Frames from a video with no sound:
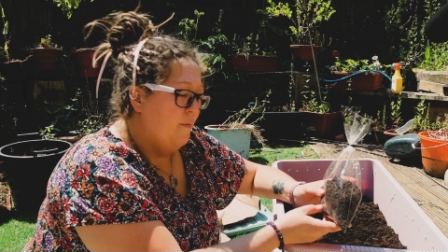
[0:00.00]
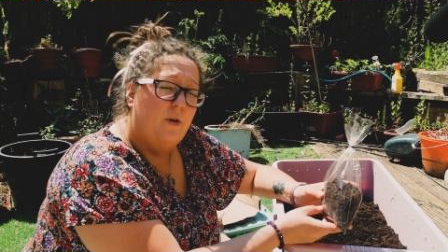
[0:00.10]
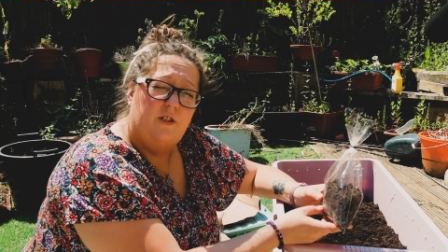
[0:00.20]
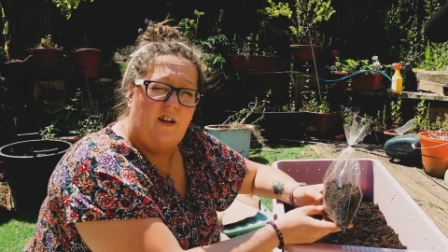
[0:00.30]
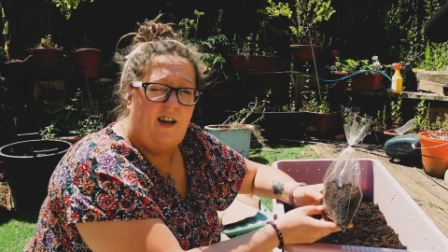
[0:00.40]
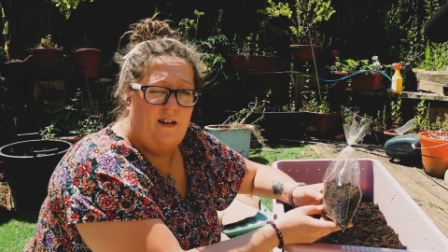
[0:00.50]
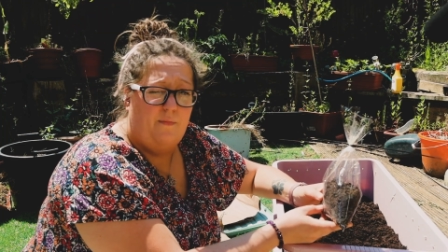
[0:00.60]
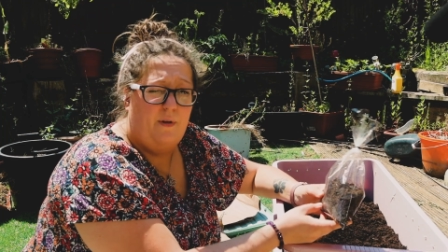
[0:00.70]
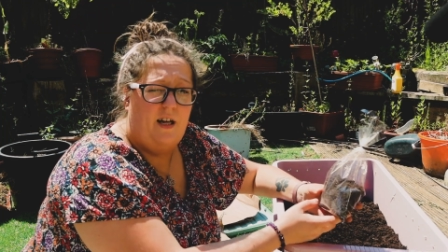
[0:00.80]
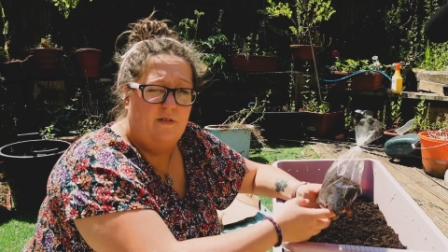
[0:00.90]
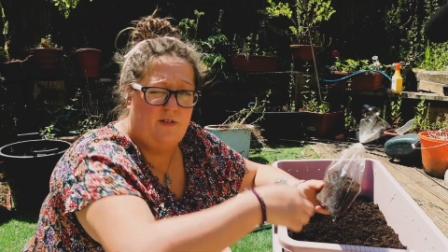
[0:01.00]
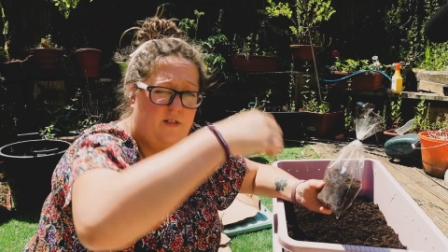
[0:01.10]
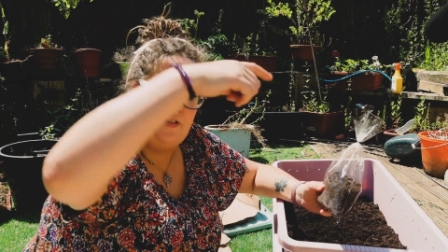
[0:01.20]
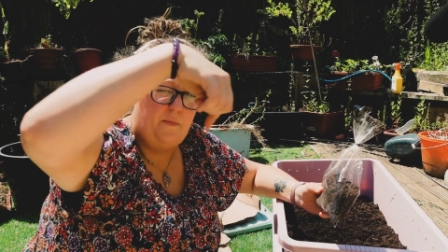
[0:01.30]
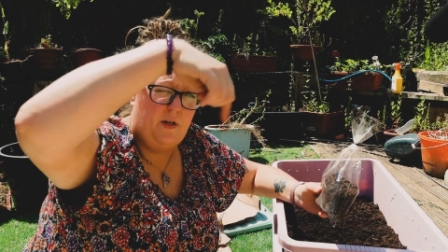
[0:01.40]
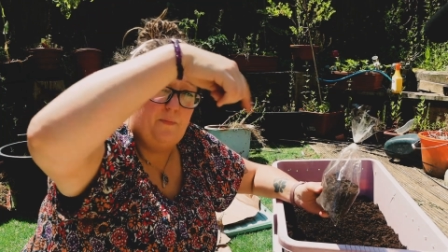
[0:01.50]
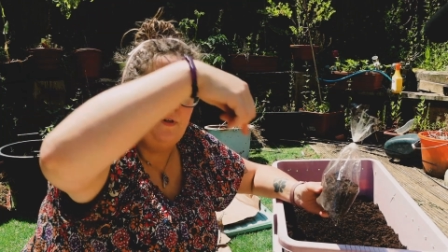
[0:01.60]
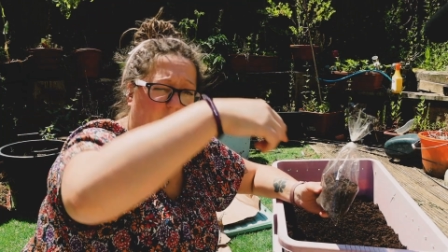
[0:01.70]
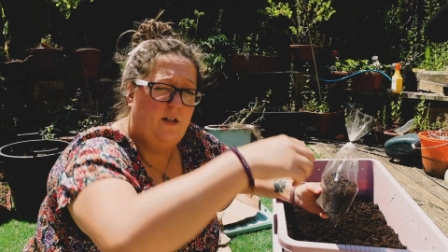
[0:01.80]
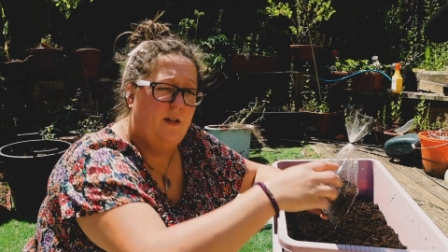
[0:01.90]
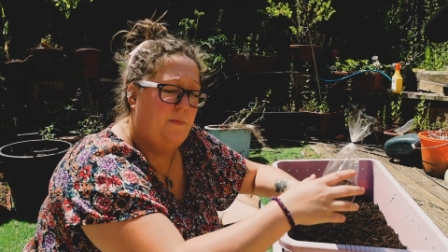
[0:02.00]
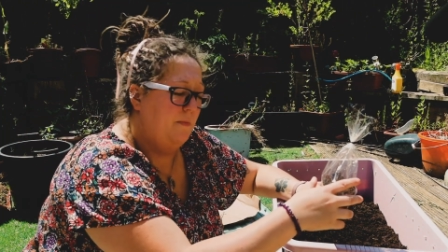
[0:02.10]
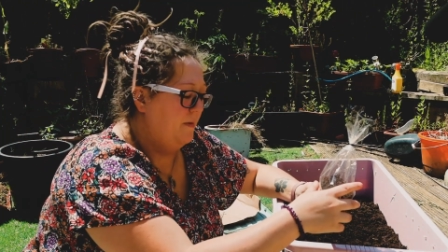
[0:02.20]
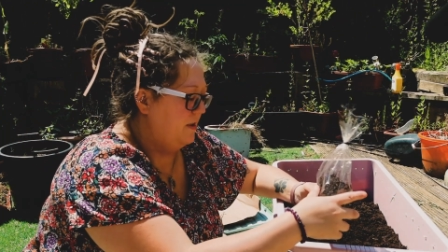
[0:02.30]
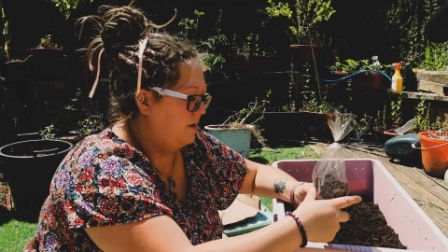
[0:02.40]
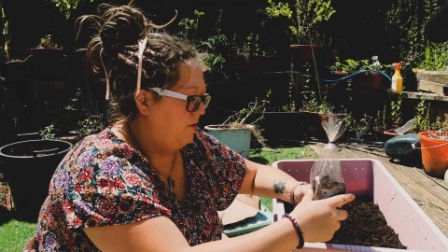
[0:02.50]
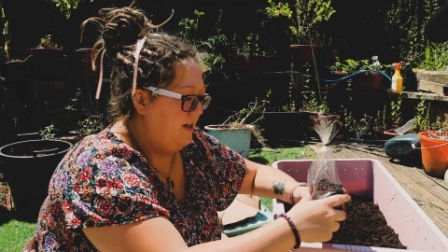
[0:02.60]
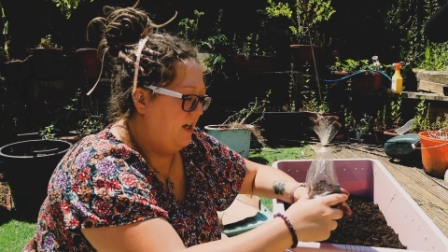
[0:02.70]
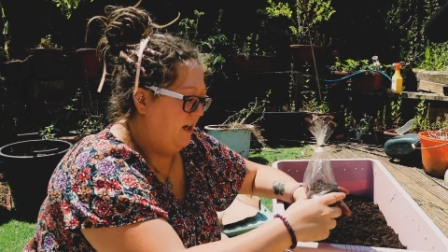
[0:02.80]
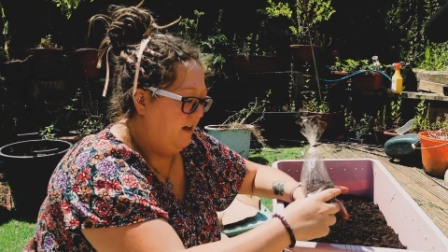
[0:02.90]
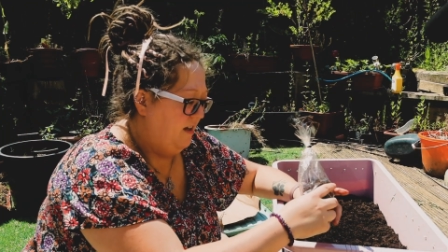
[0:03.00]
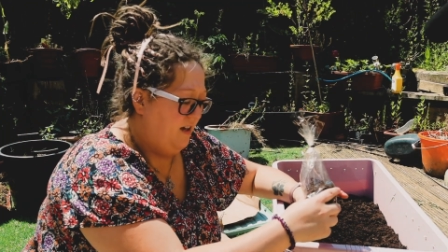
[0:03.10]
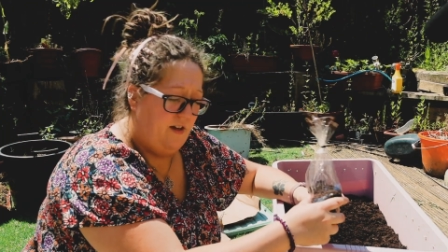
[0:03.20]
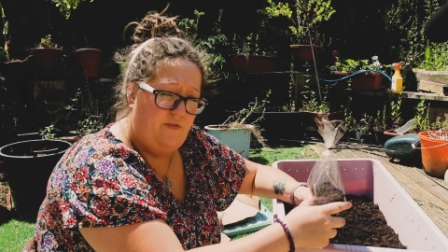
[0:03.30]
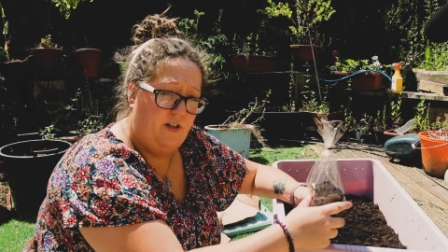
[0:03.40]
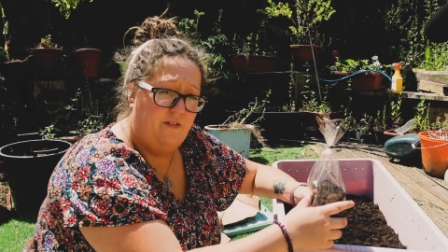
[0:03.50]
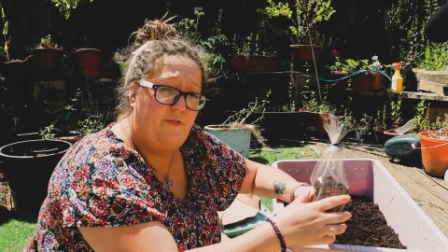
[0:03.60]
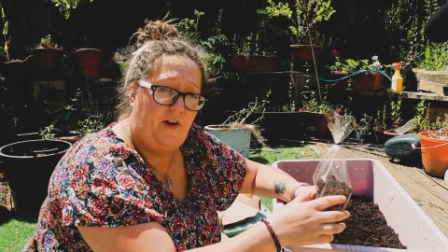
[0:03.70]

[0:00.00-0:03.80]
which I cannot pronounce so I'm going to put it in the bottom of the screen here. If you can